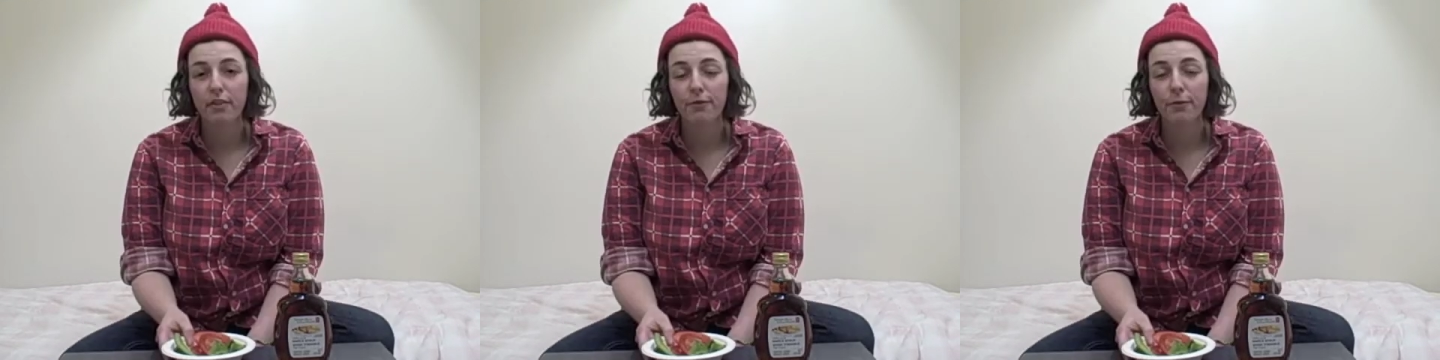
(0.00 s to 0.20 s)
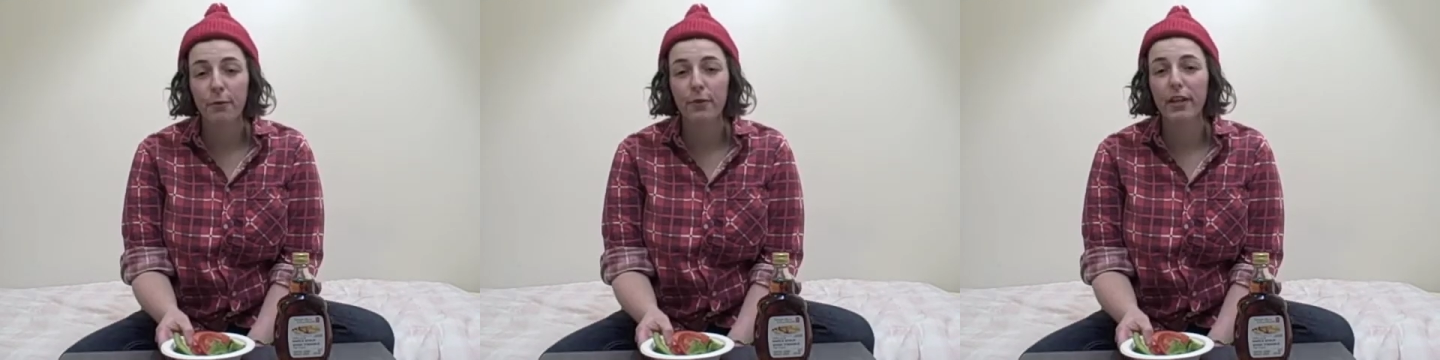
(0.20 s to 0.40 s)

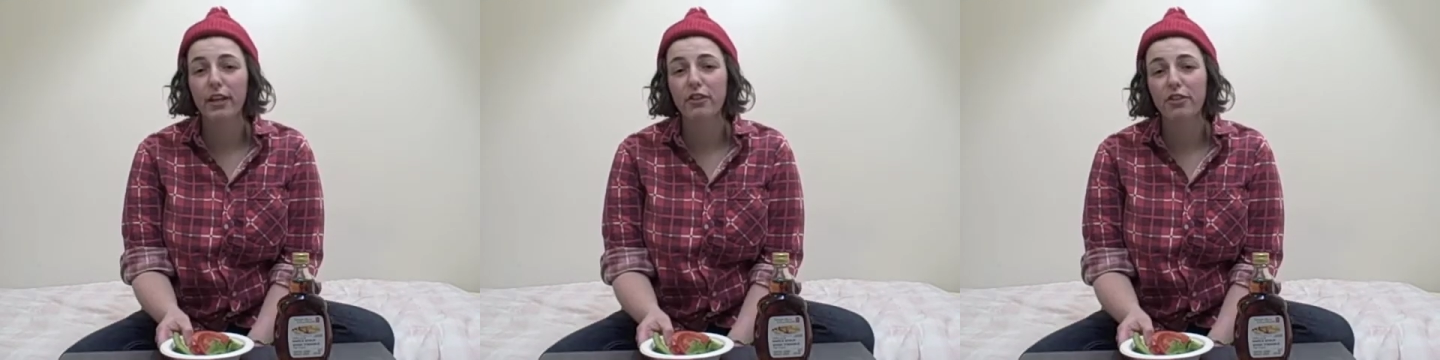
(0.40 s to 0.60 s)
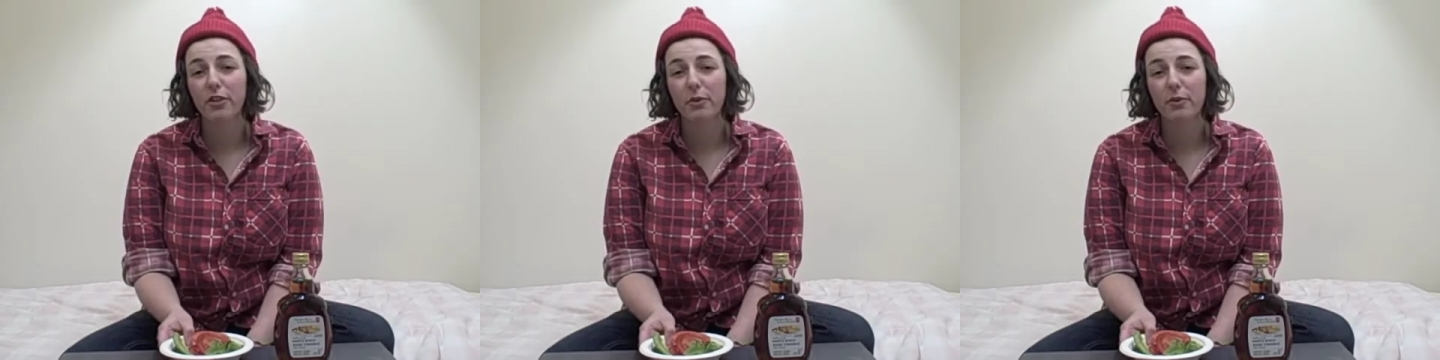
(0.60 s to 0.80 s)
The food I
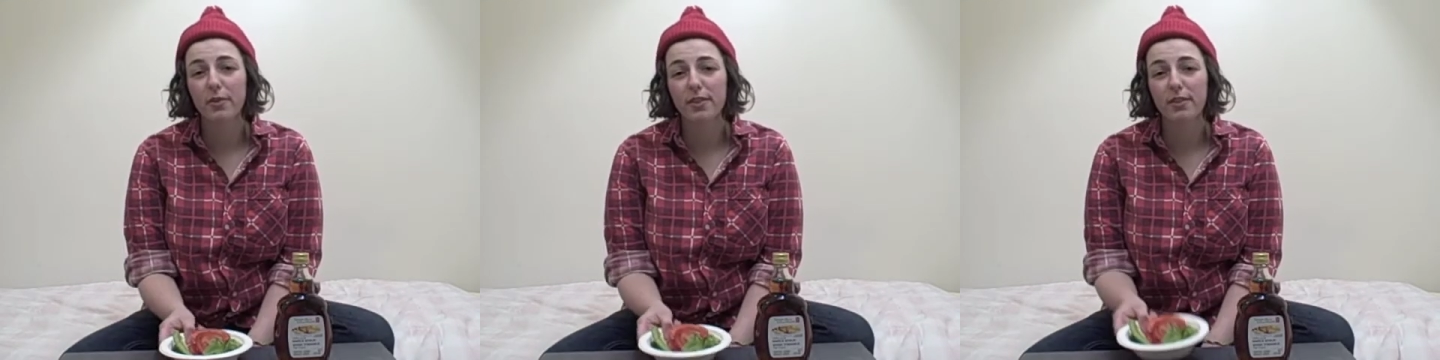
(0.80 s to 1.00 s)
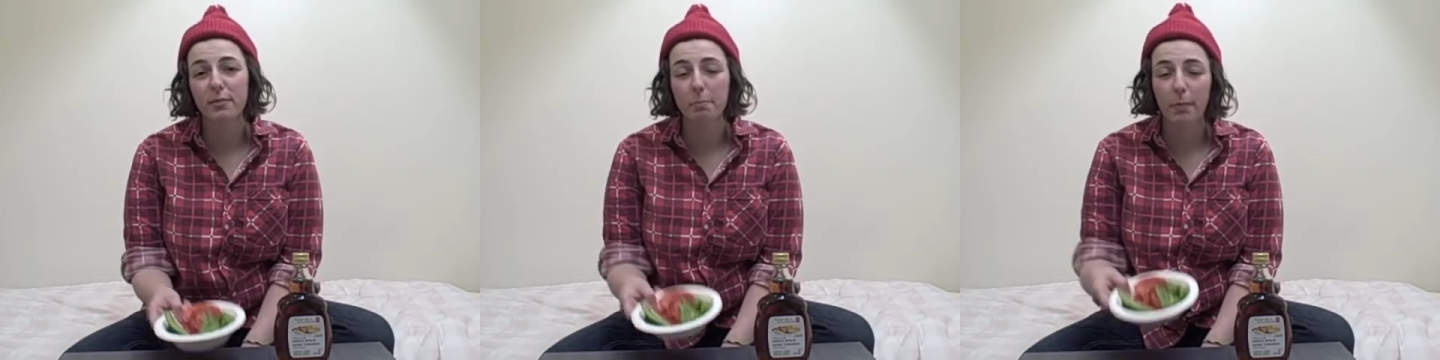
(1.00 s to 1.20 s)
chose
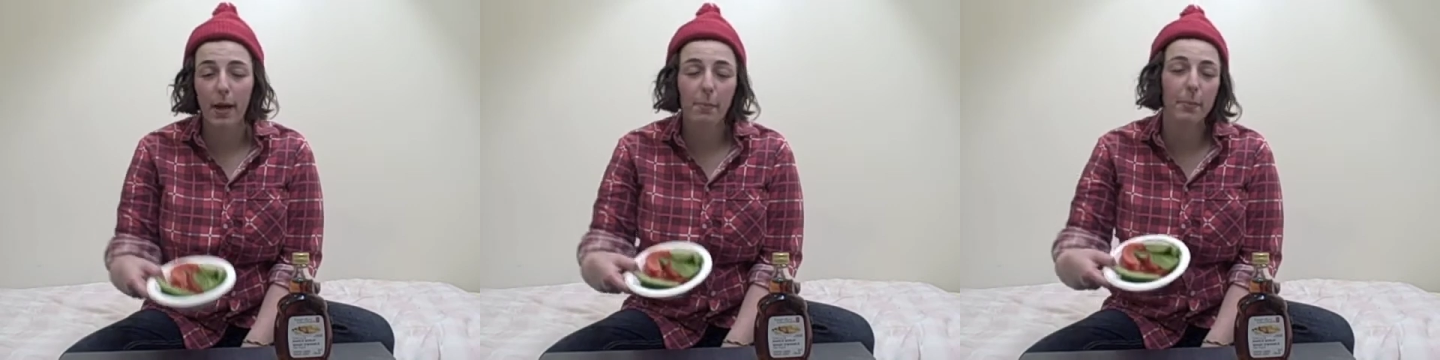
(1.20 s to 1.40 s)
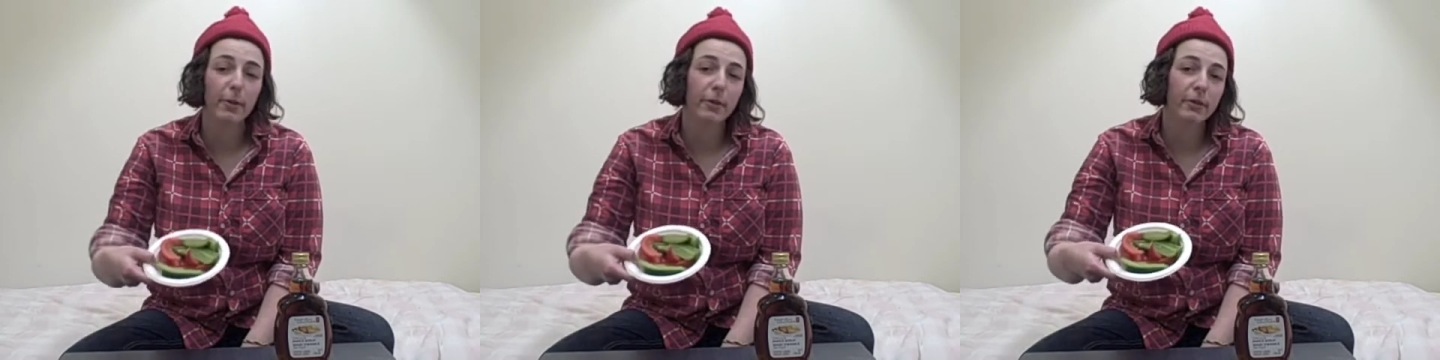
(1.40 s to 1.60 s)
is
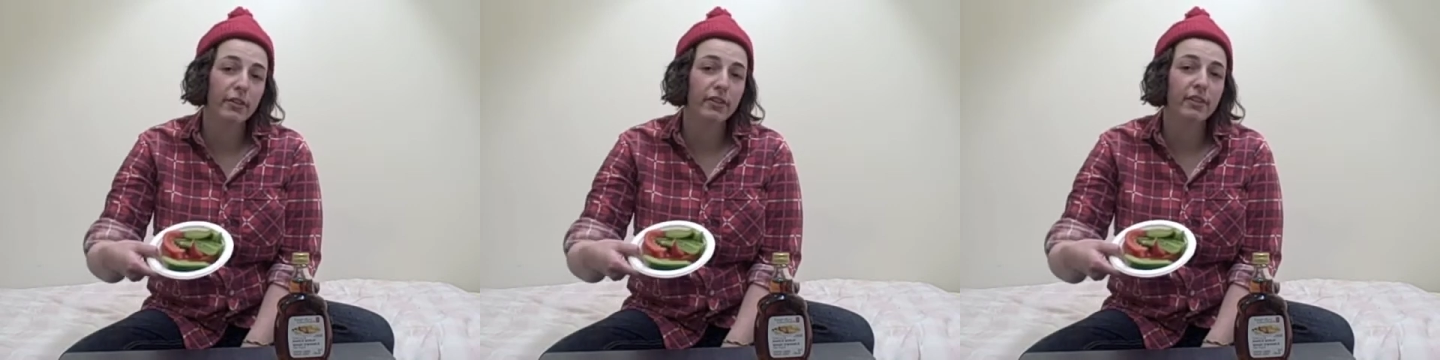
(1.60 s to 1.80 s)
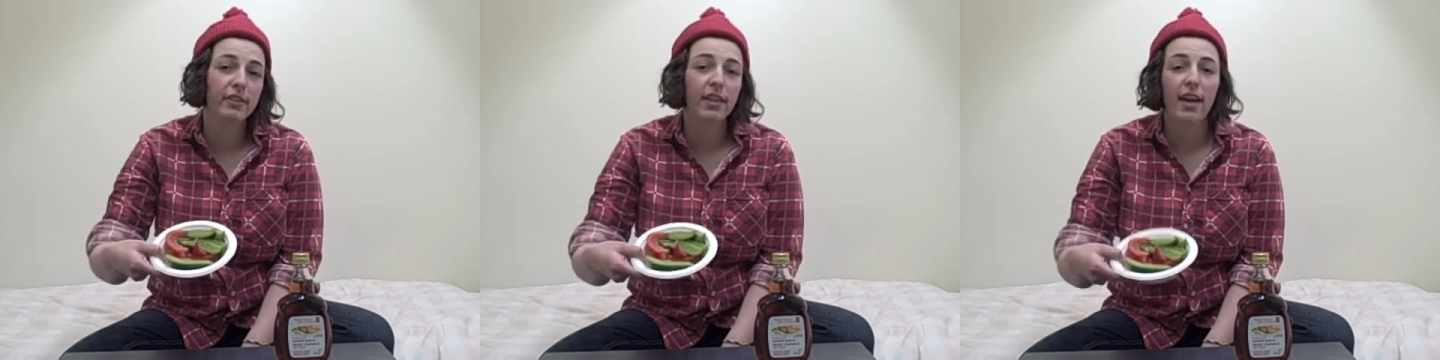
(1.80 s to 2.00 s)

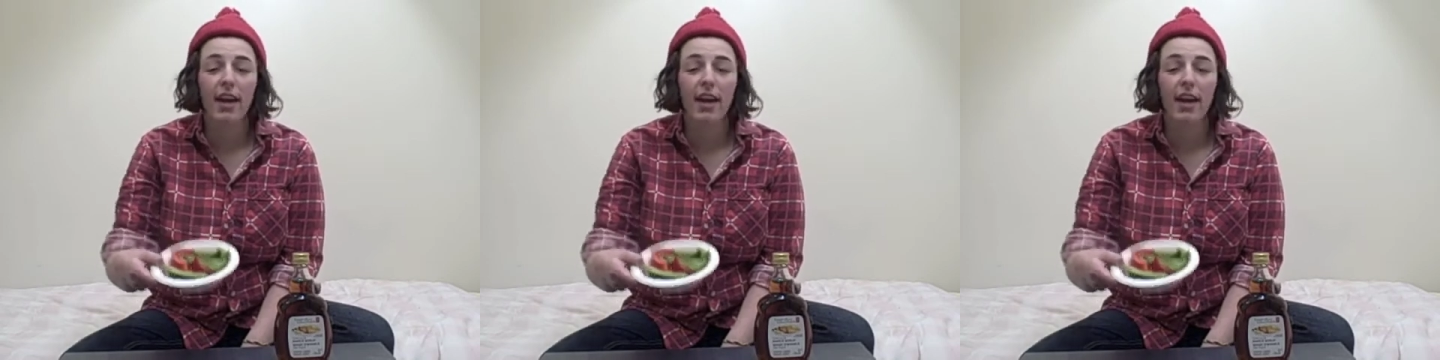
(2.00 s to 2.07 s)
peppers.